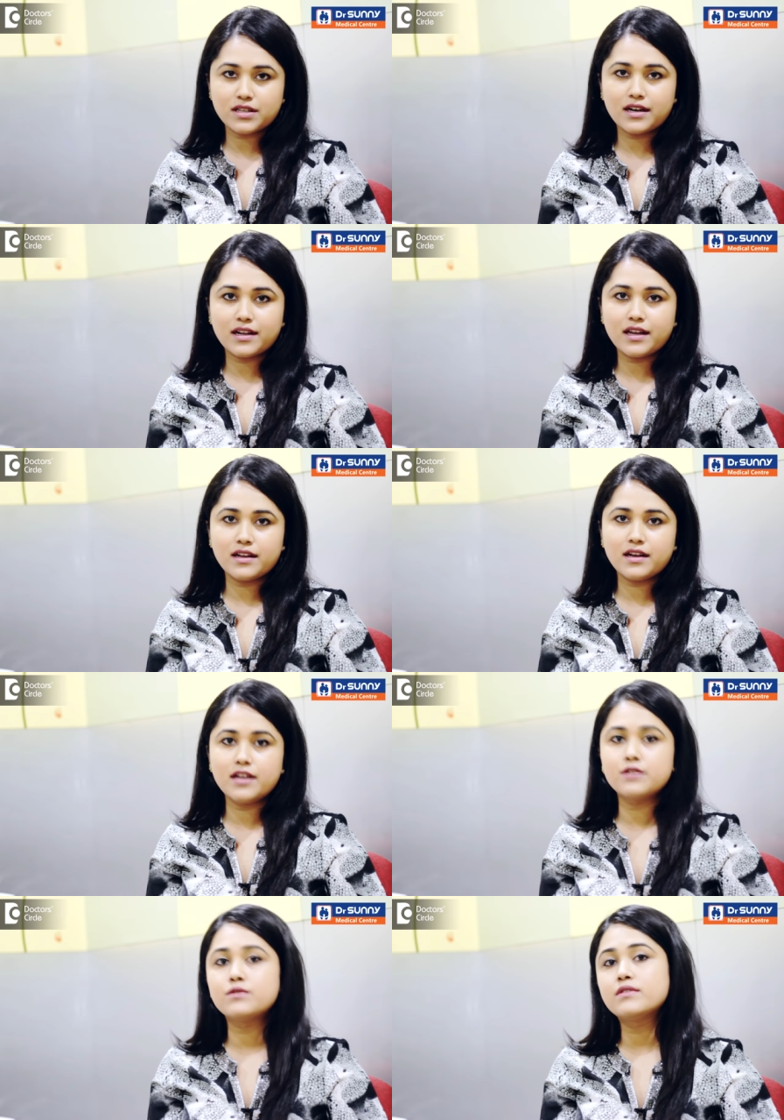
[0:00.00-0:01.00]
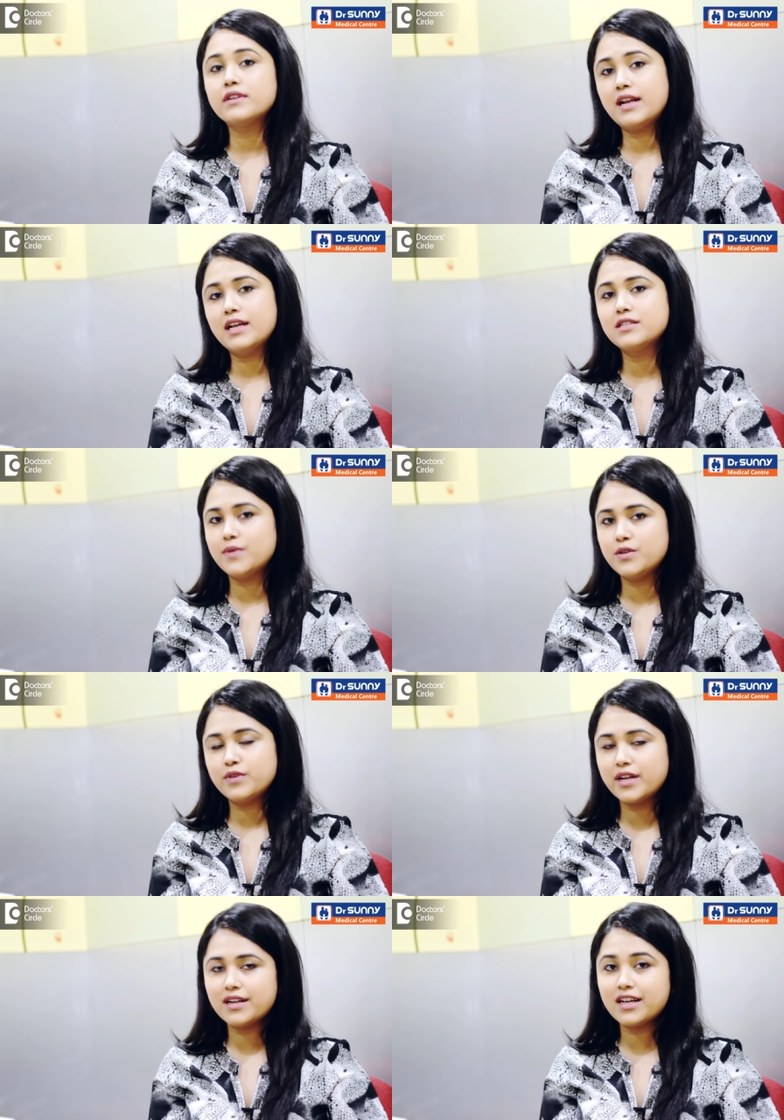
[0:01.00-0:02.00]
in that area, and you don't realize when
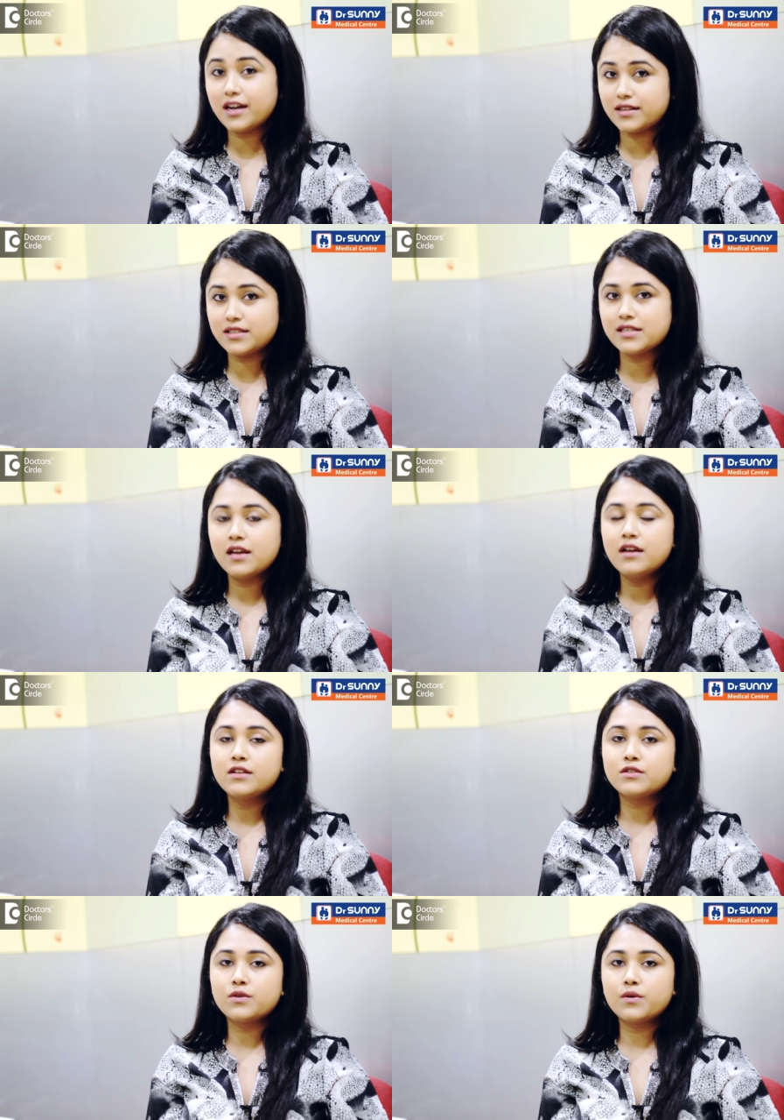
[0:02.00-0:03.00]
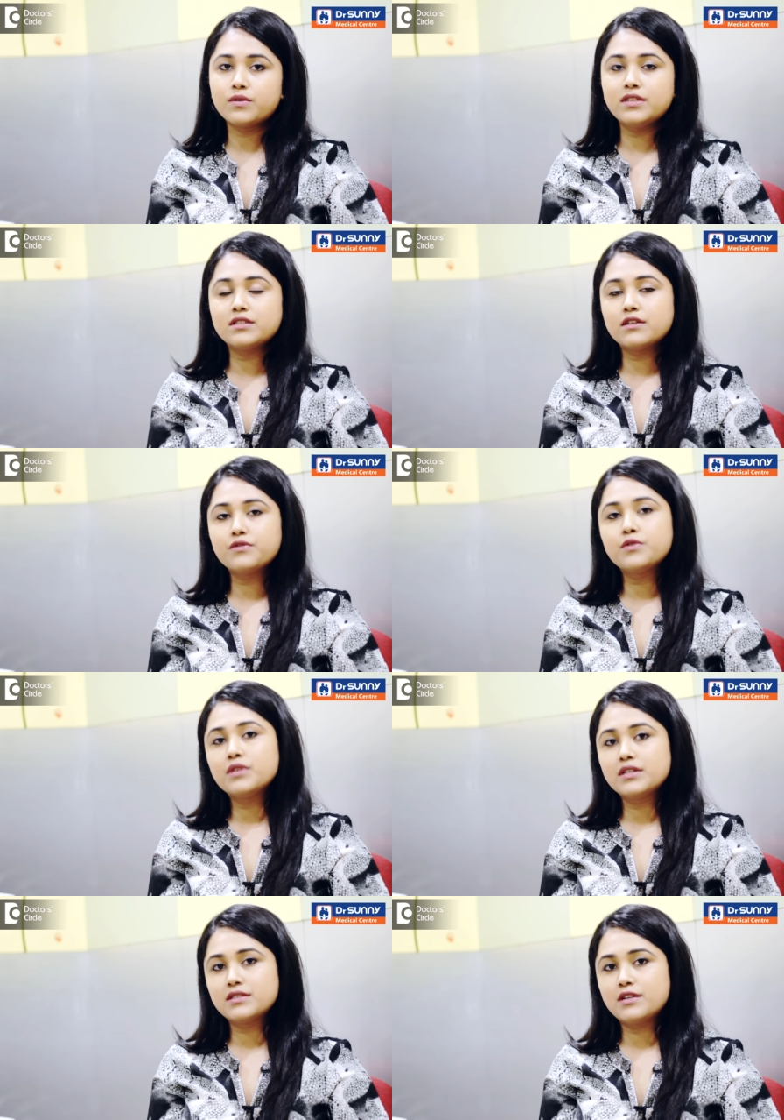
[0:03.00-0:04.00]
you get cuts. So, these are a few
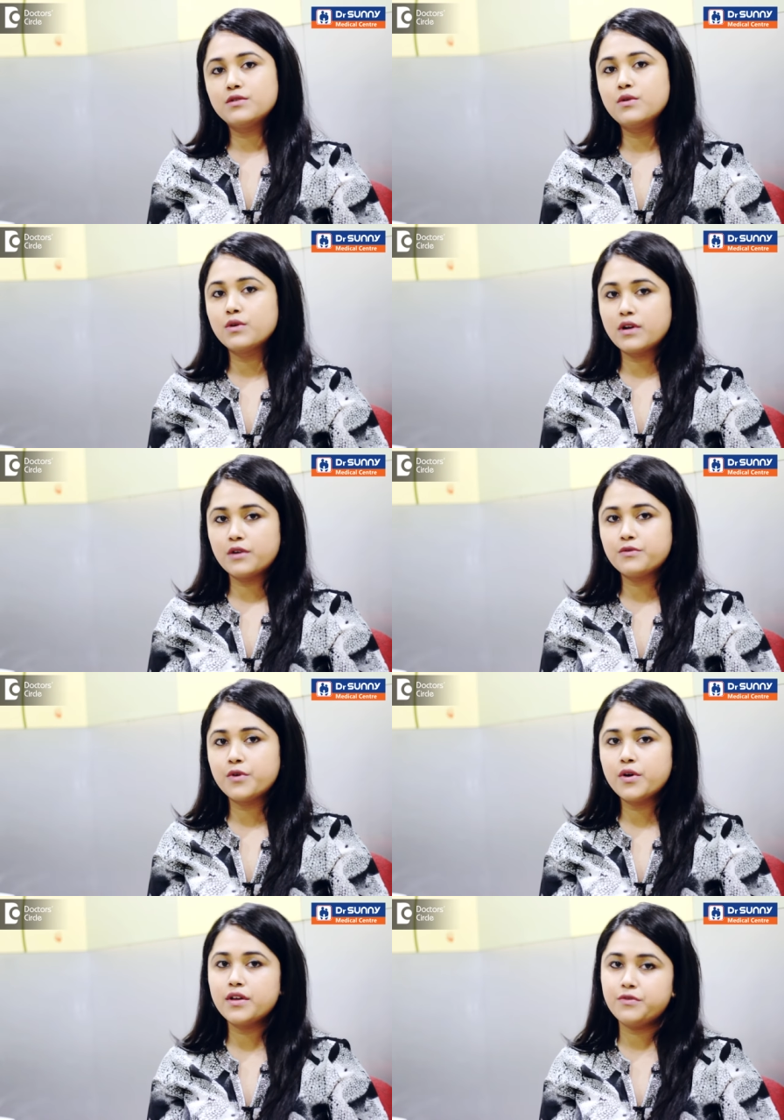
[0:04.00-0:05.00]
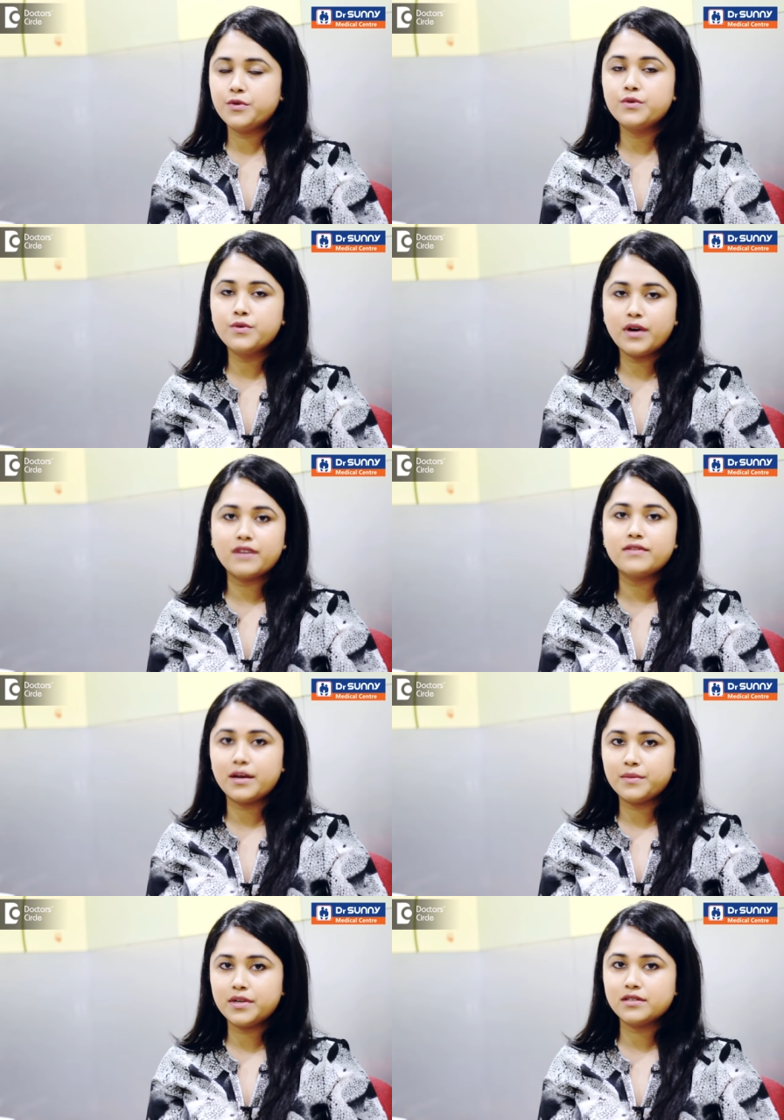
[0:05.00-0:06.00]
things that you look out for if you do have
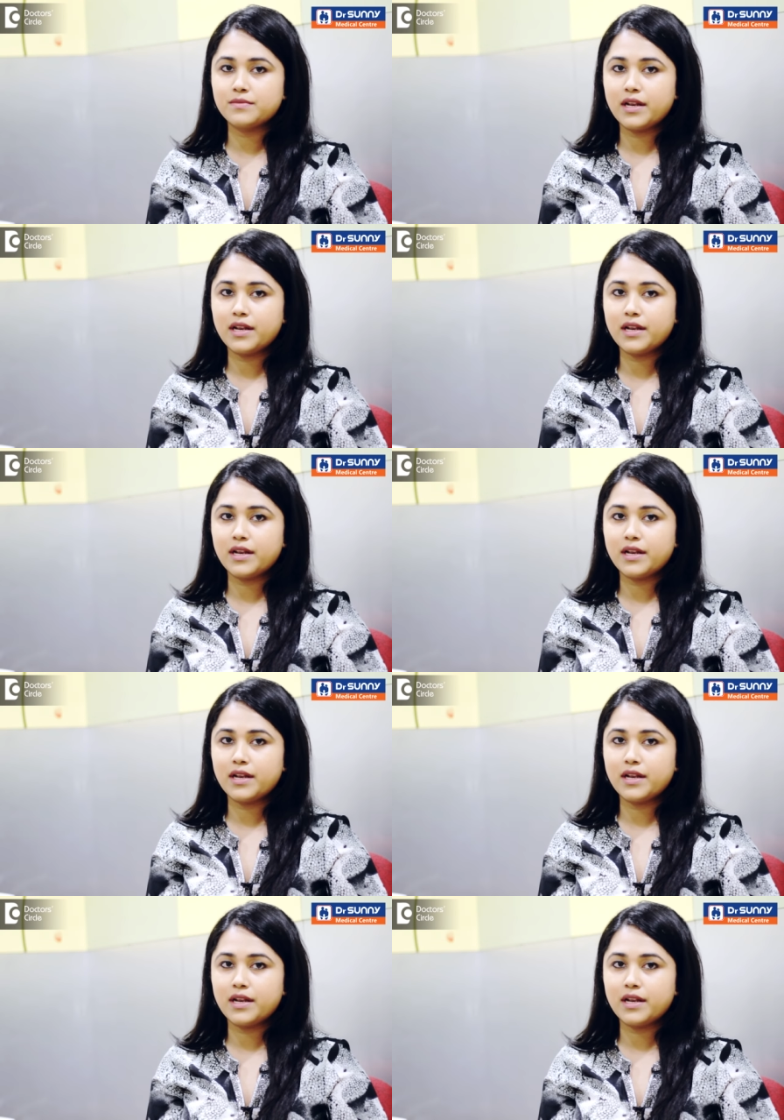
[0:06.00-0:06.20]
diabetes